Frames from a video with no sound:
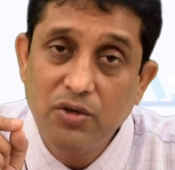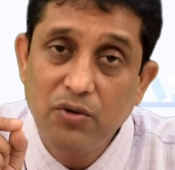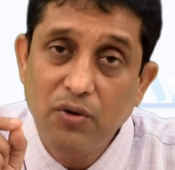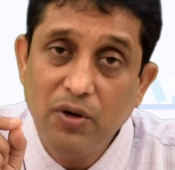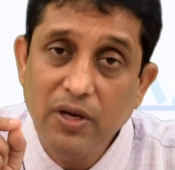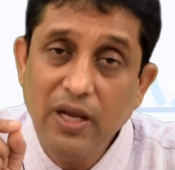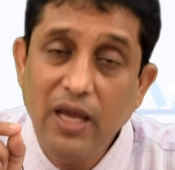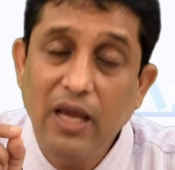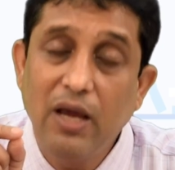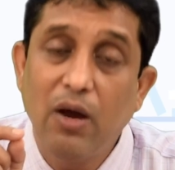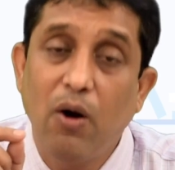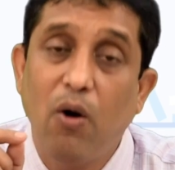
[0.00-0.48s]

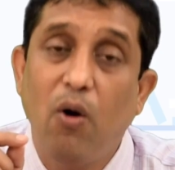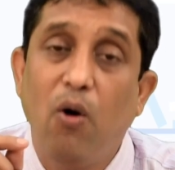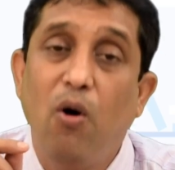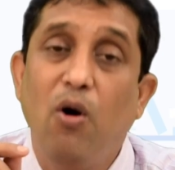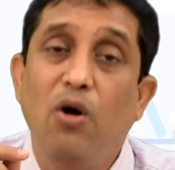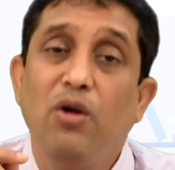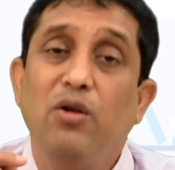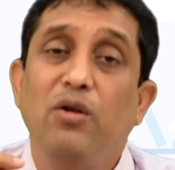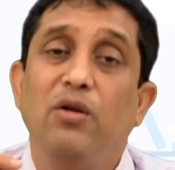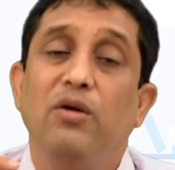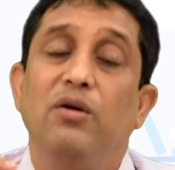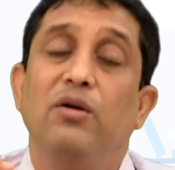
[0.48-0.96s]
okay,
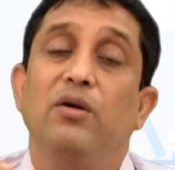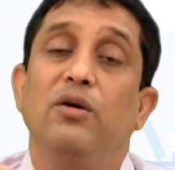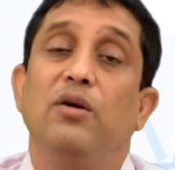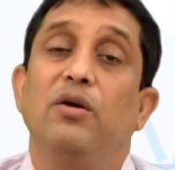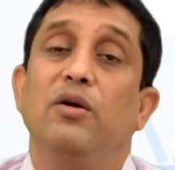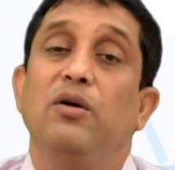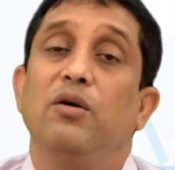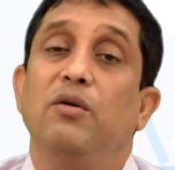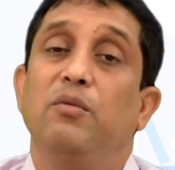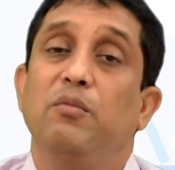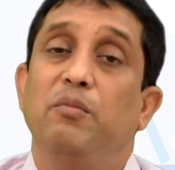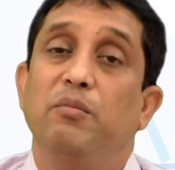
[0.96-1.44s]
or
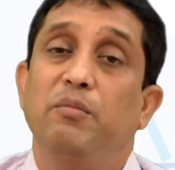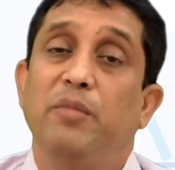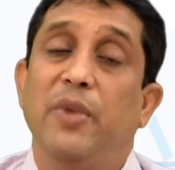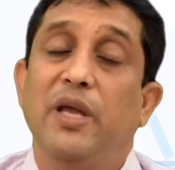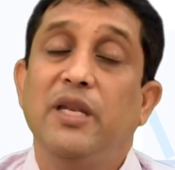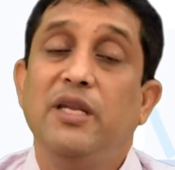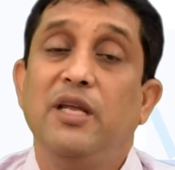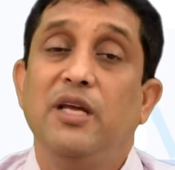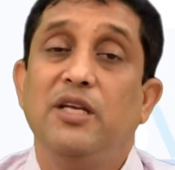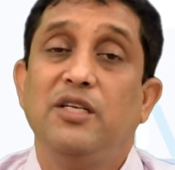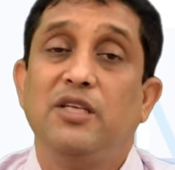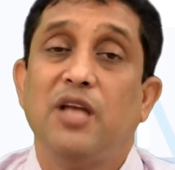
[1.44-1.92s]

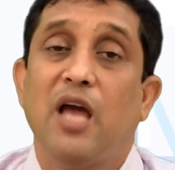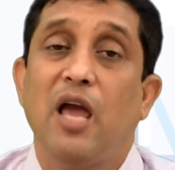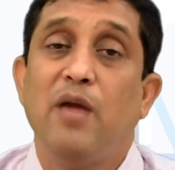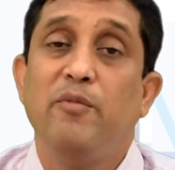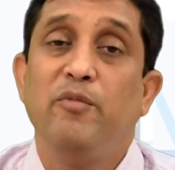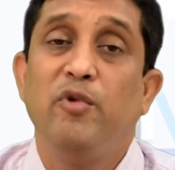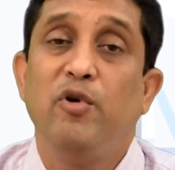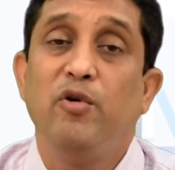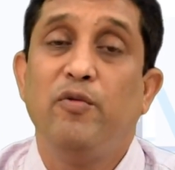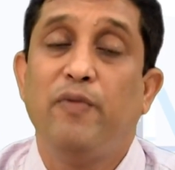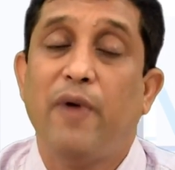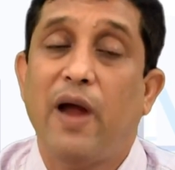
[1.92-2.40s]
many a
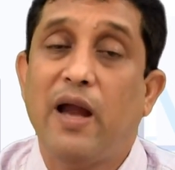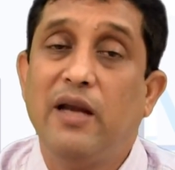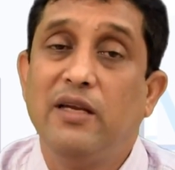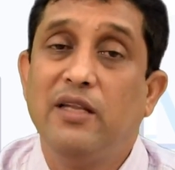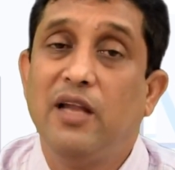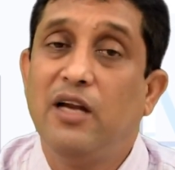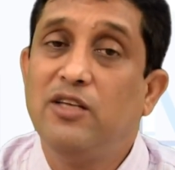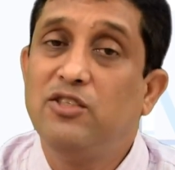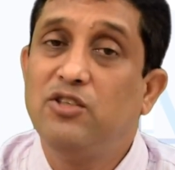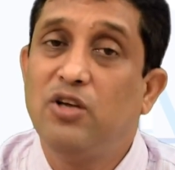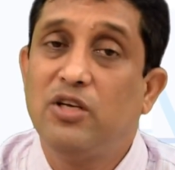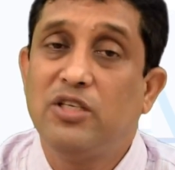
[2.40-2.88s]
time you will find
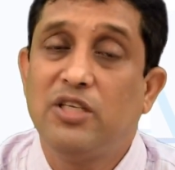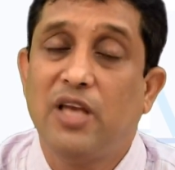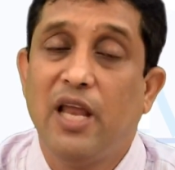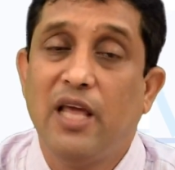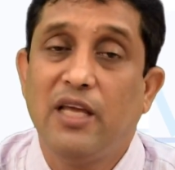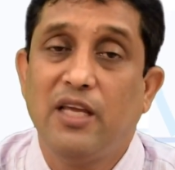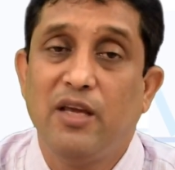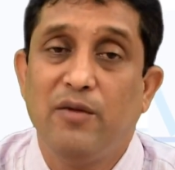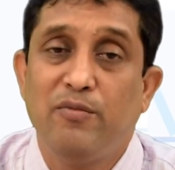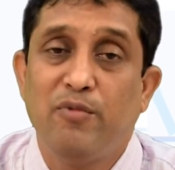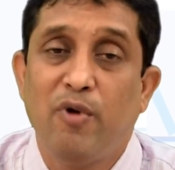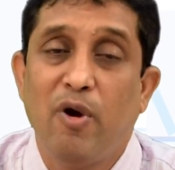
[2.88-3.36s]
that, just
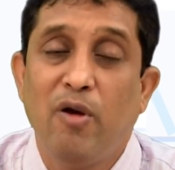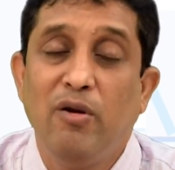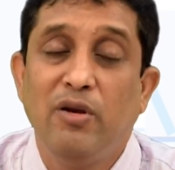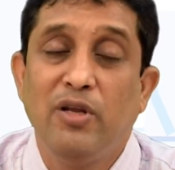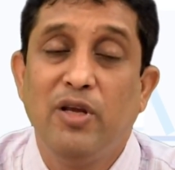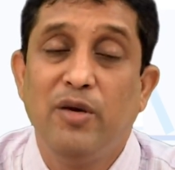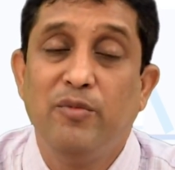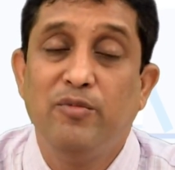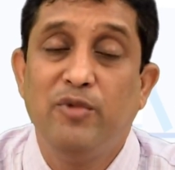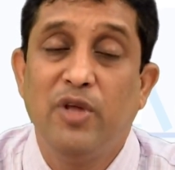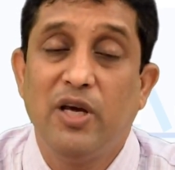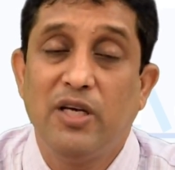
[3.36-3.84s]
like if I will
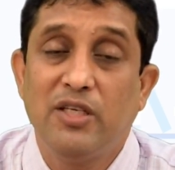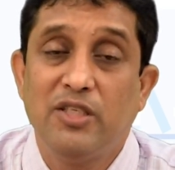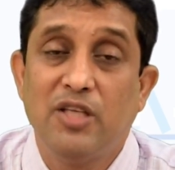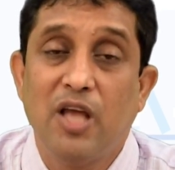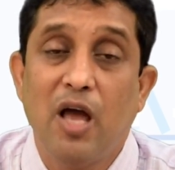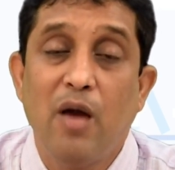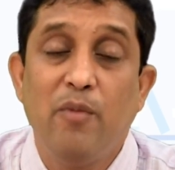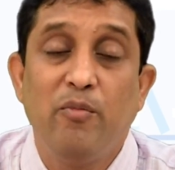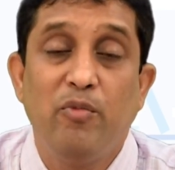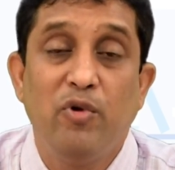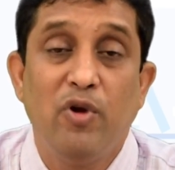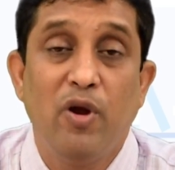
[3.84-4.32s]
give the
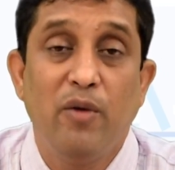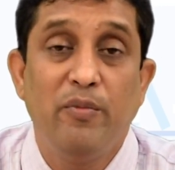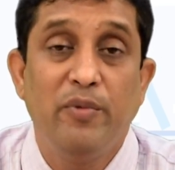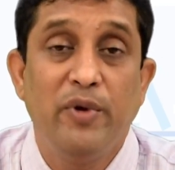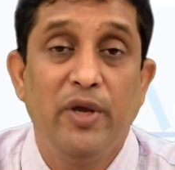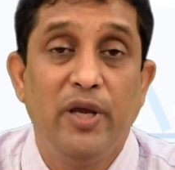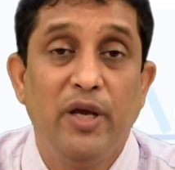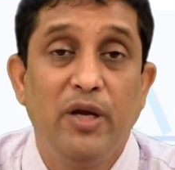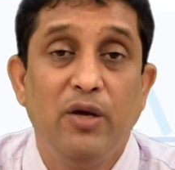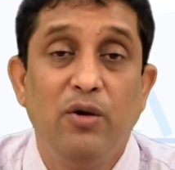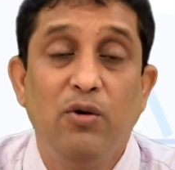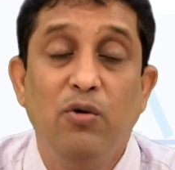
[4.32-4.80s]
example of
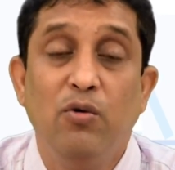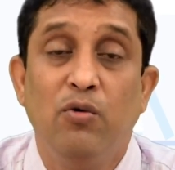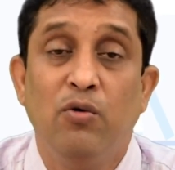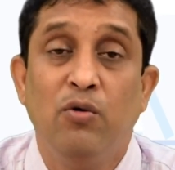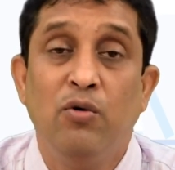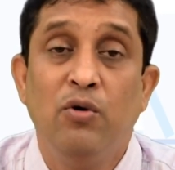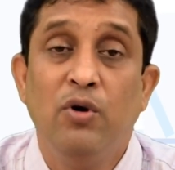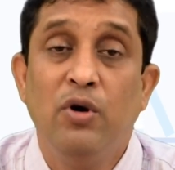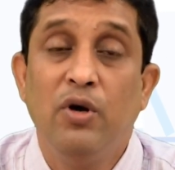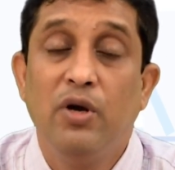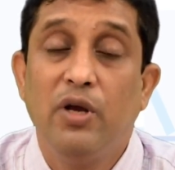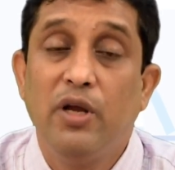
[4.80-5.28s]

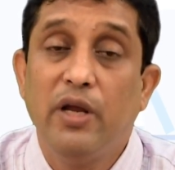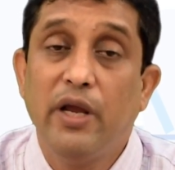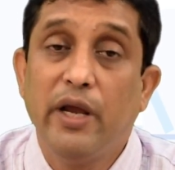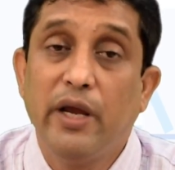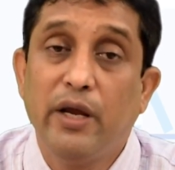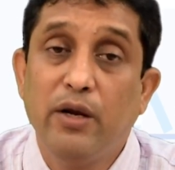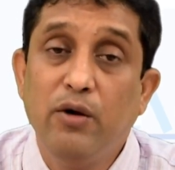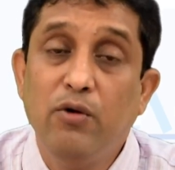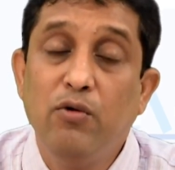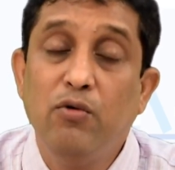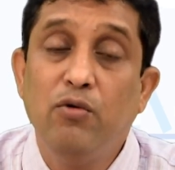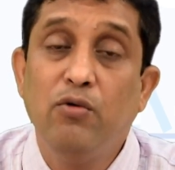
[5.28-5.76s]

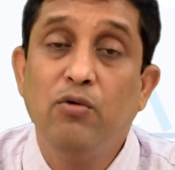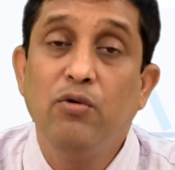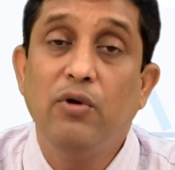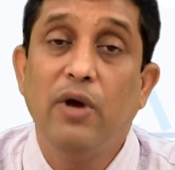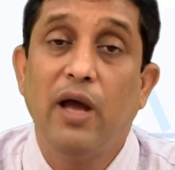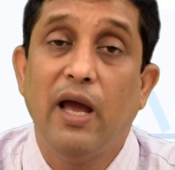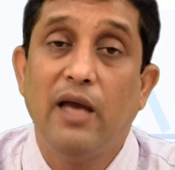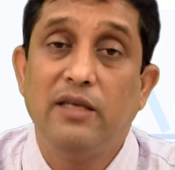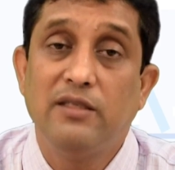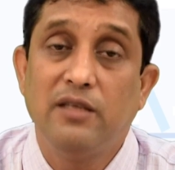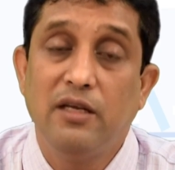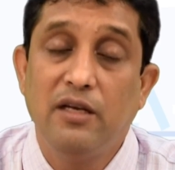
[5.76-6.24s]
IGNOU
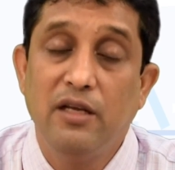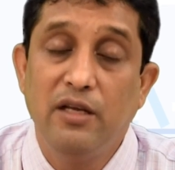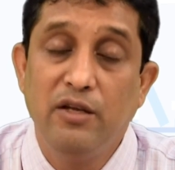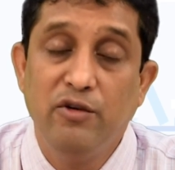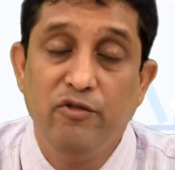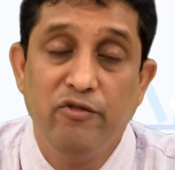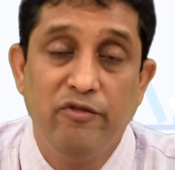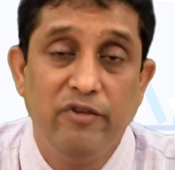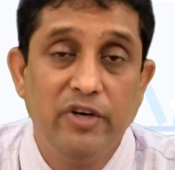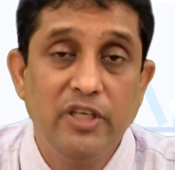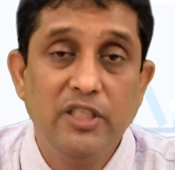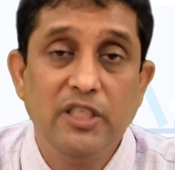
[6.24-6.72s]
as an
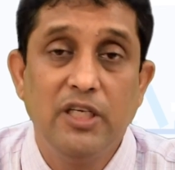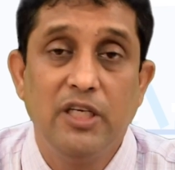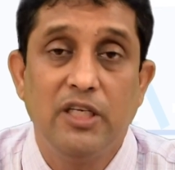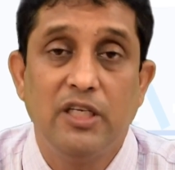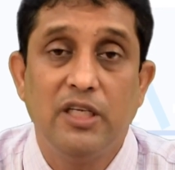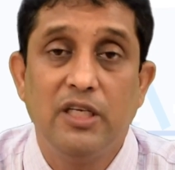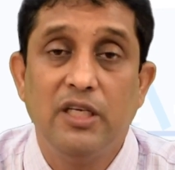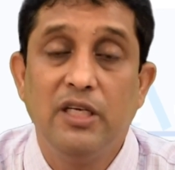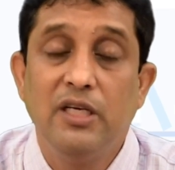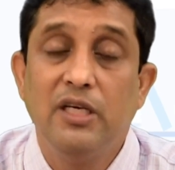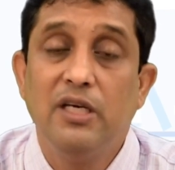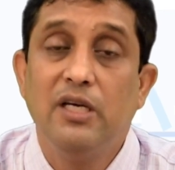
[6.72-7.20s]

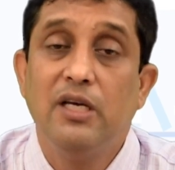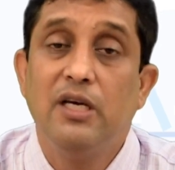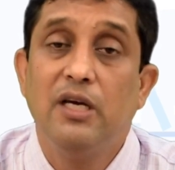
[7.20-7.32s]
university